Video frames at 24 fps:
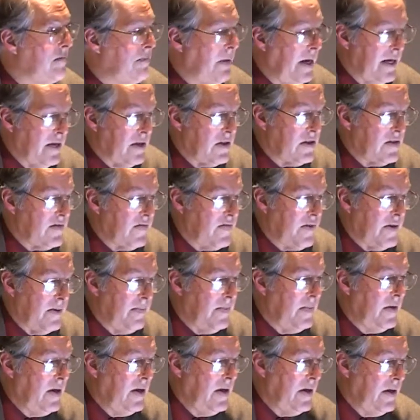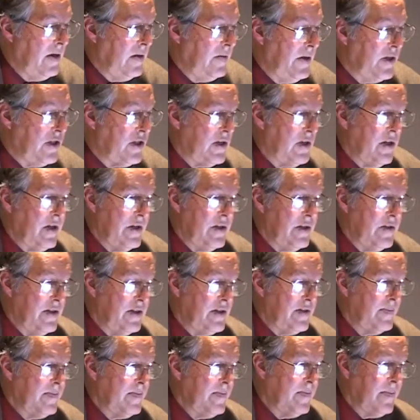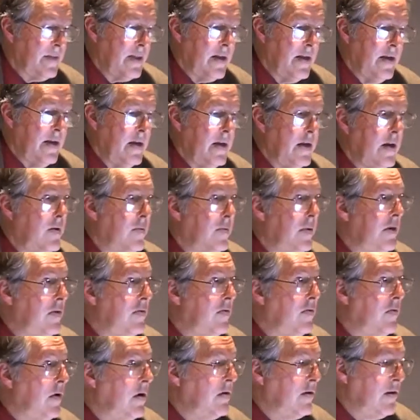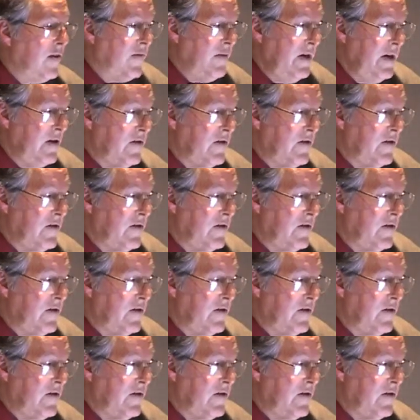males from rich countries. We wrote 3